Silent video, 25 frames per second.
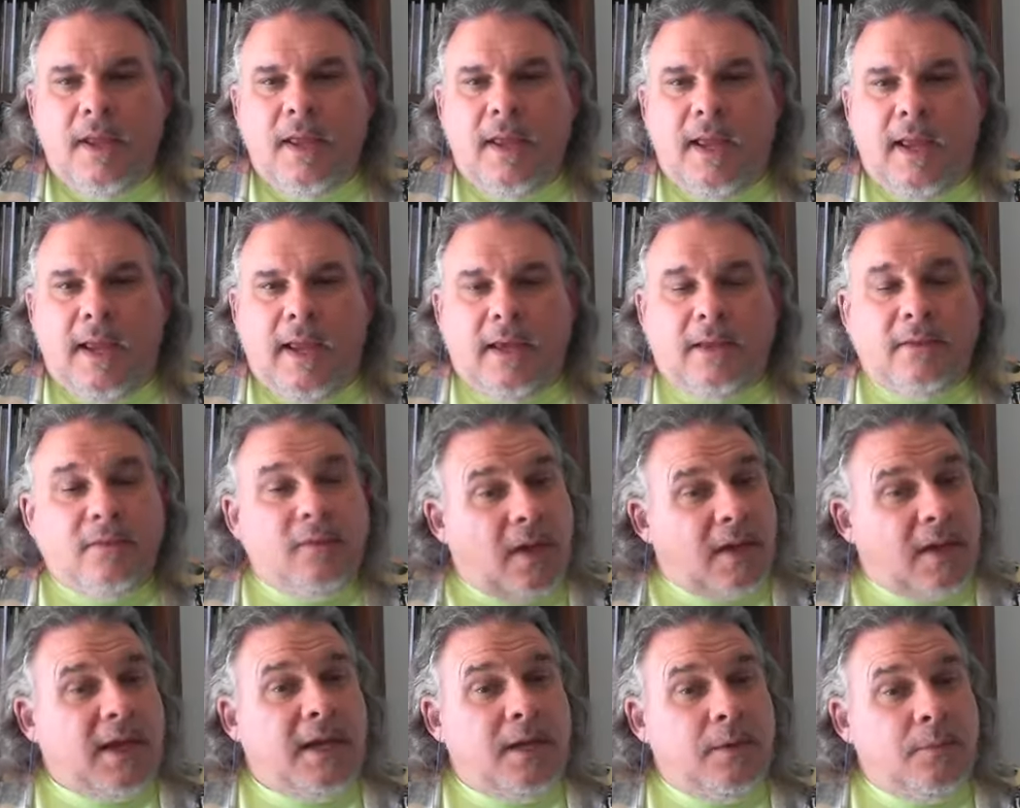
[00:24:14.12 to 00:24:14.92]
And
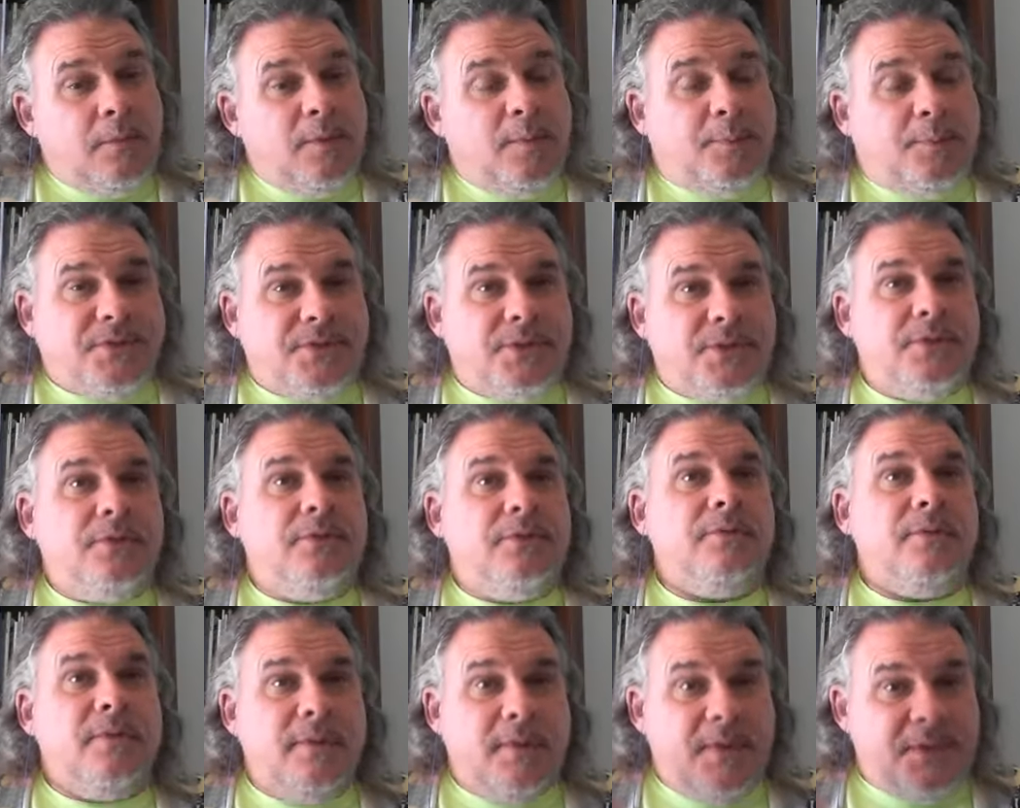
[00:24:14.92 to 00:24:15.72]
like I did with
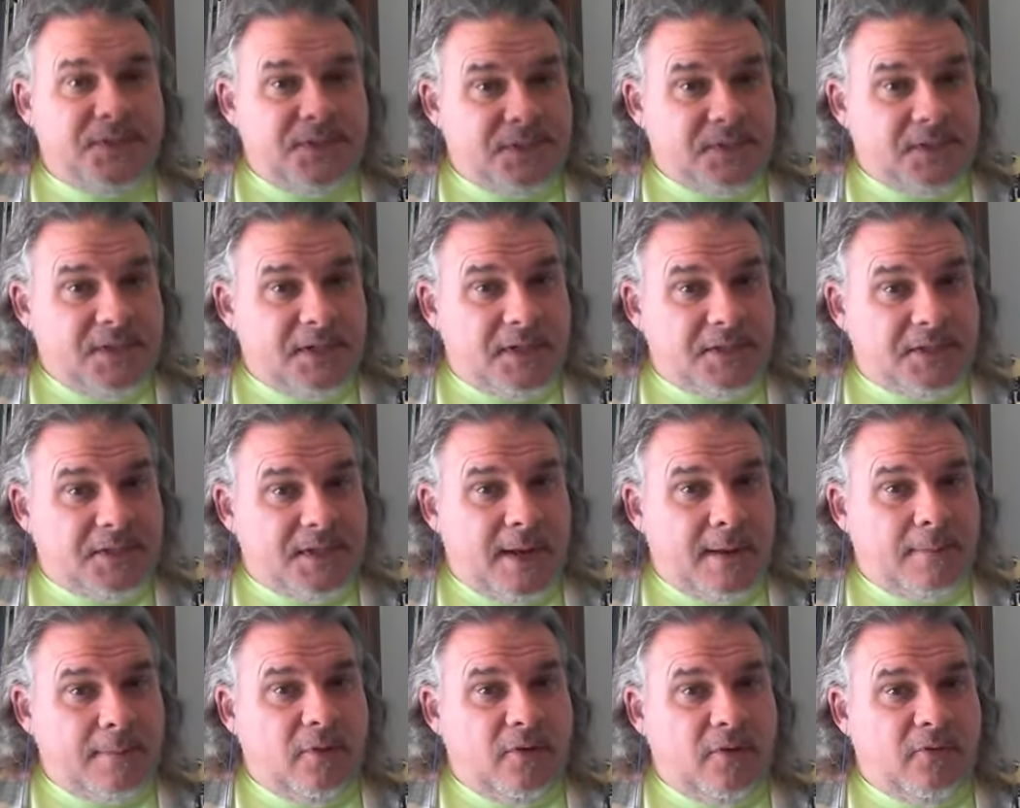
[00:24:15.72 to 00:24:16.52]
Platoon, this is an
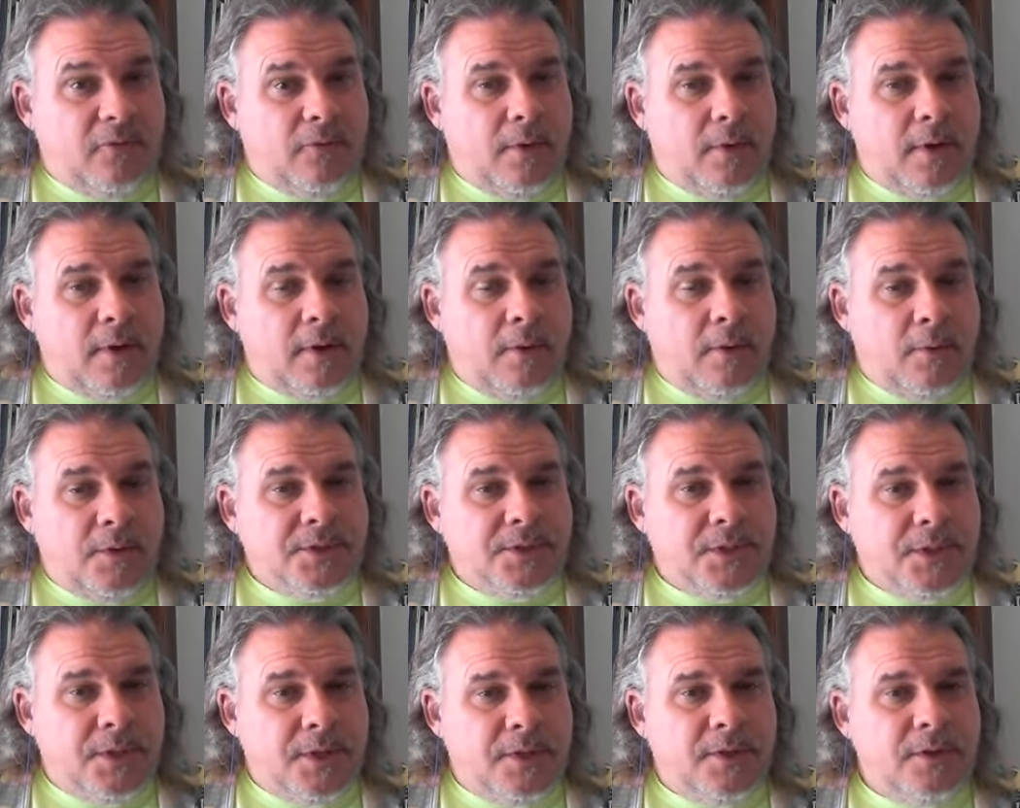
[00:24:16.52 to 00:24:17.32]
example of what I
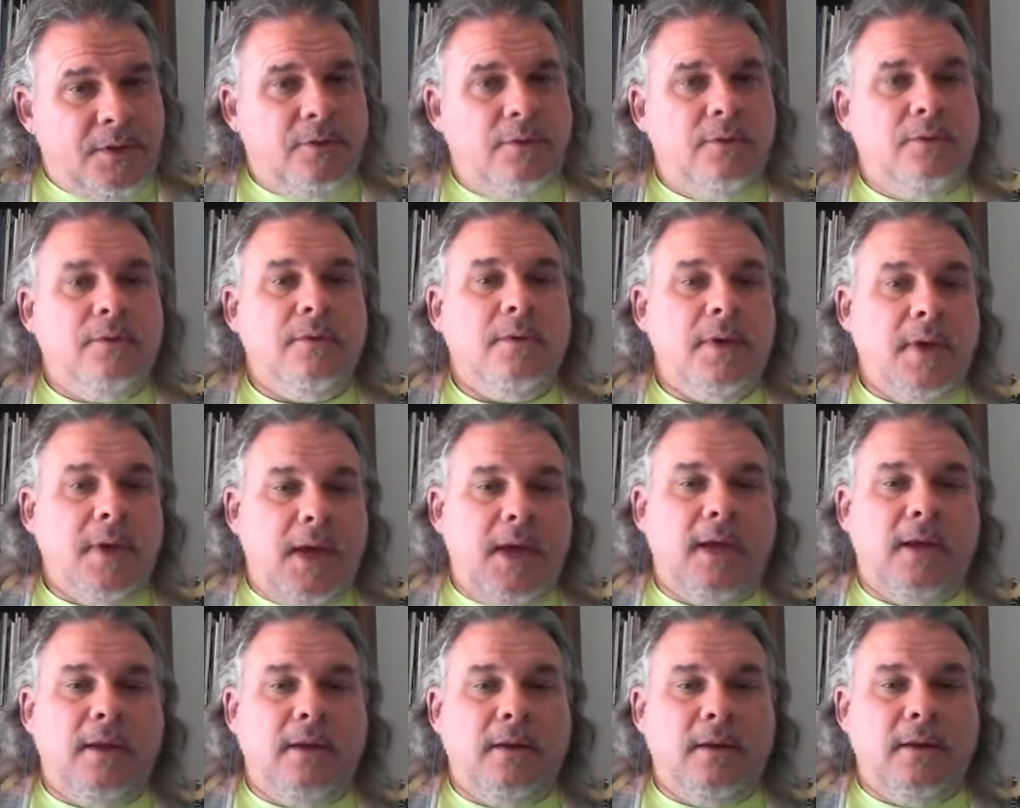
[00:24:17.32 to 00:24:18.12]
want you to do.
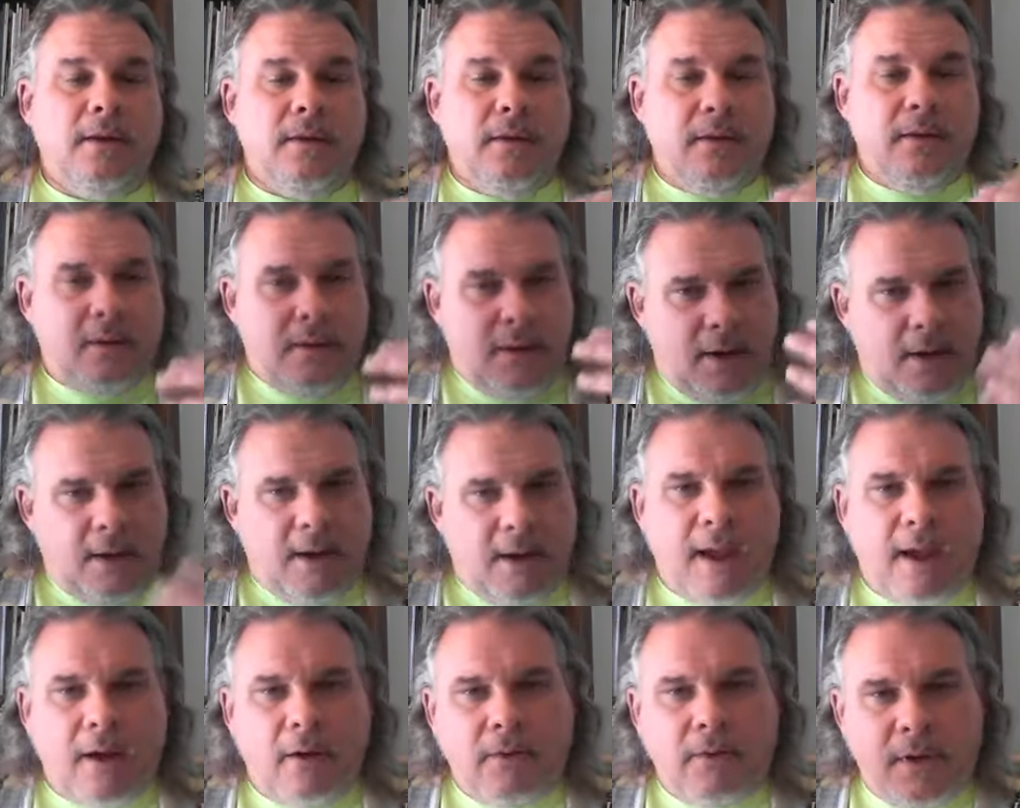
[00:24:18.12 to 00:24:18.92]
And
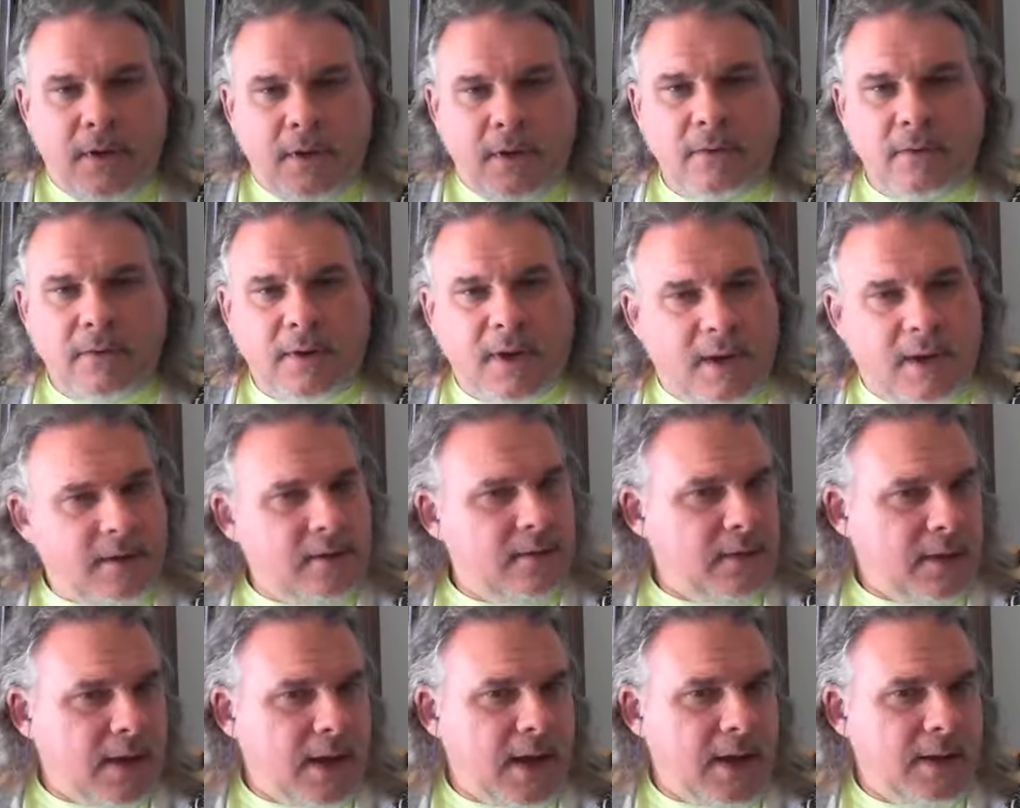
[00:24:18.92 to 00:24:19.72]
now here are kind
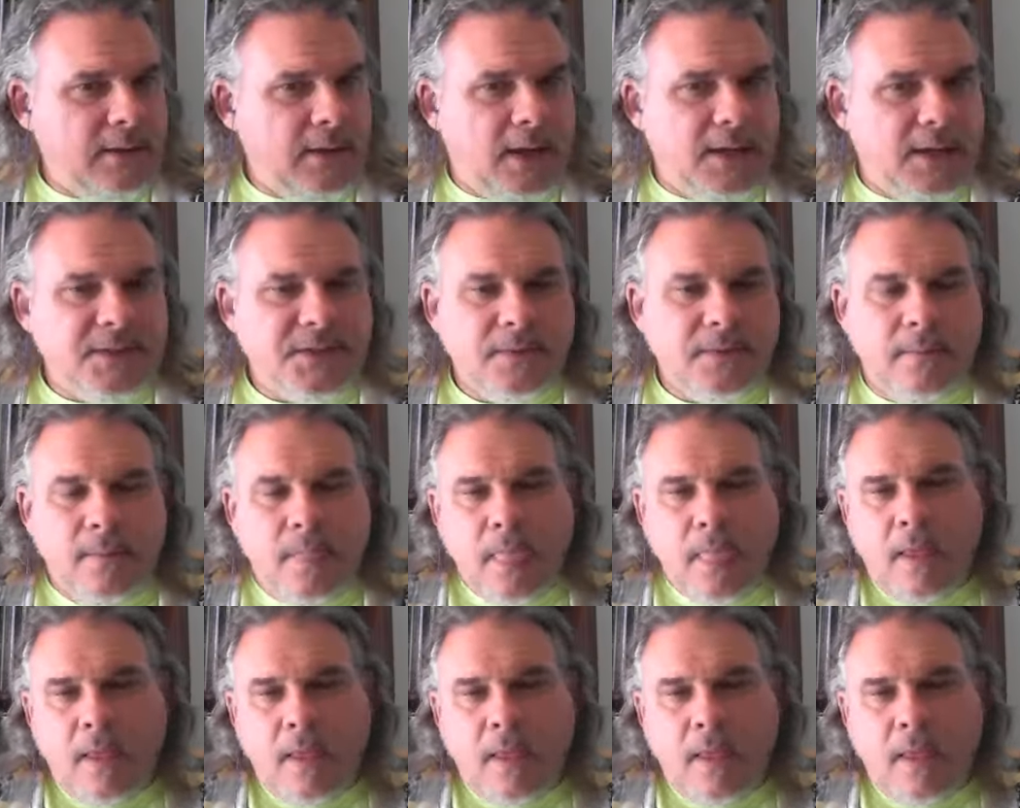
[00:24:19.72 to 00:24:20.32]
of the guidelines.